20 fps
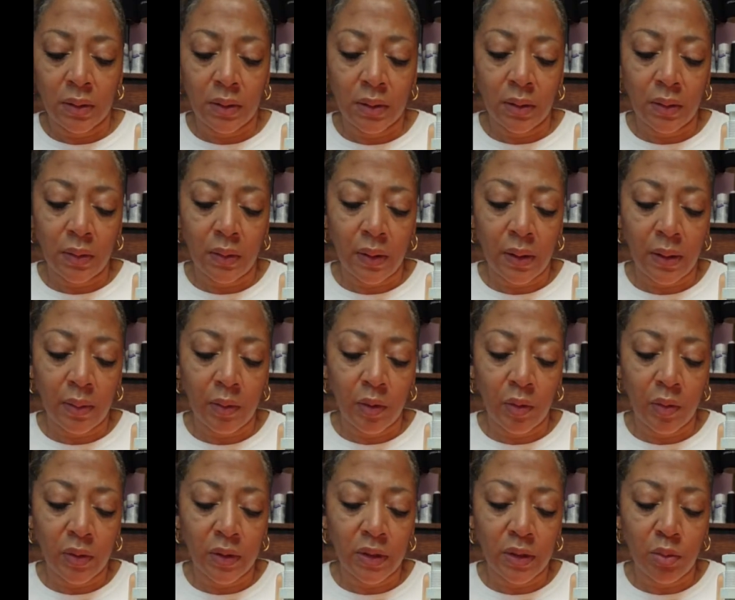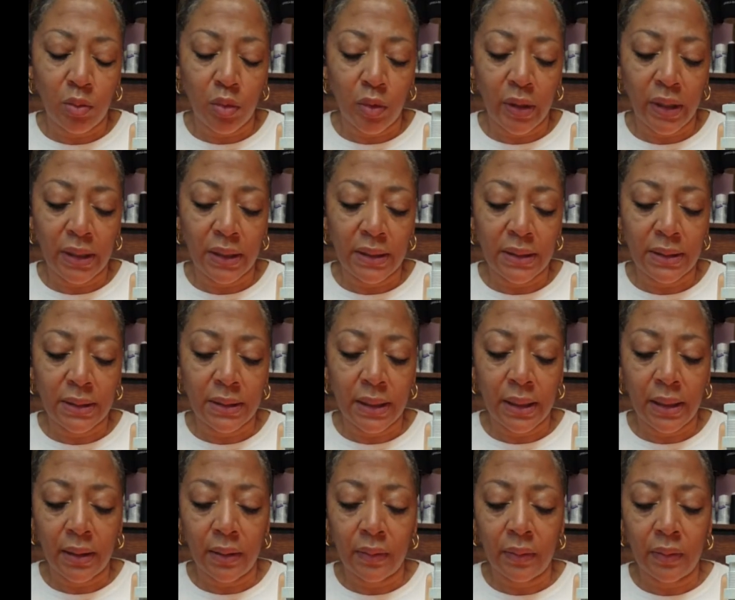So I'm going to bring this
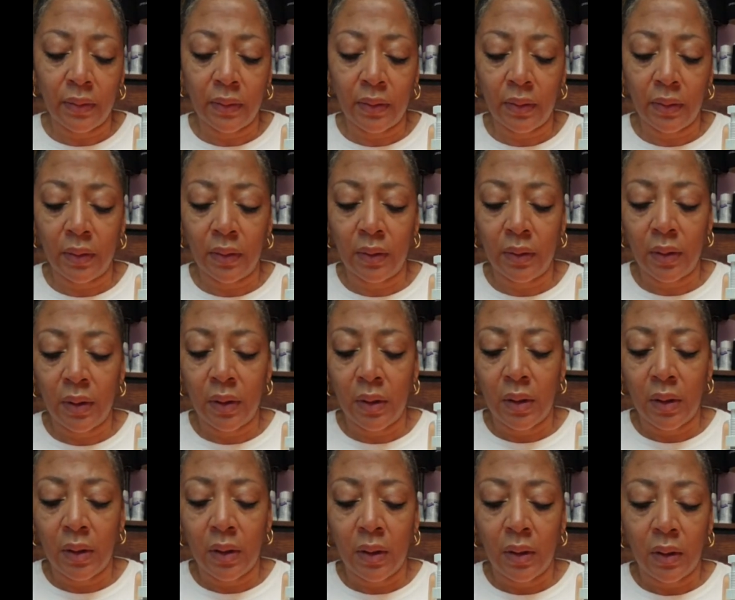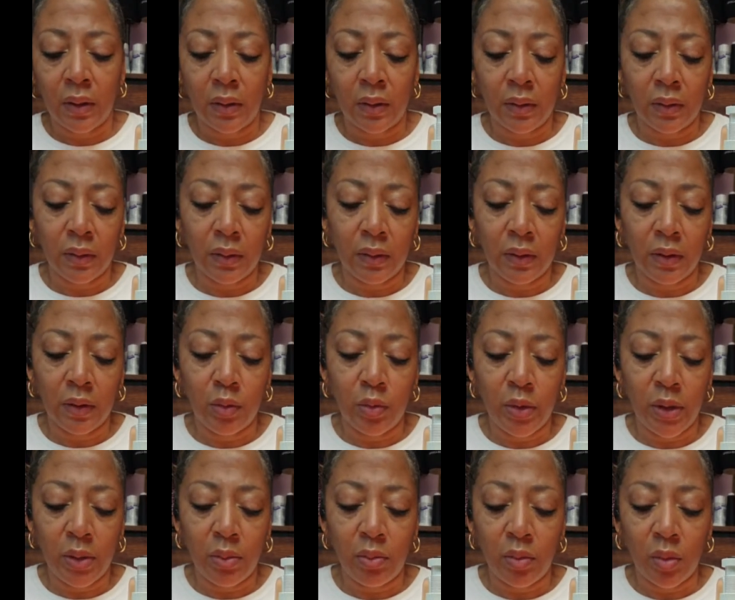down a little
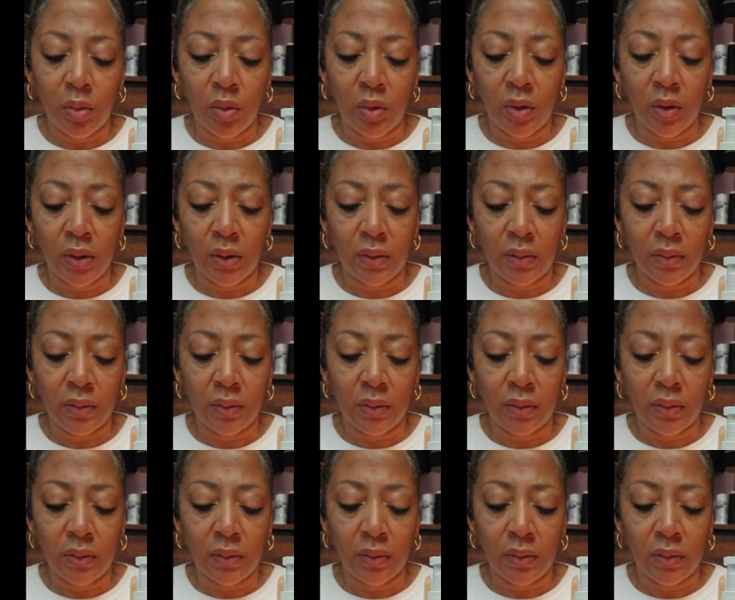bit more.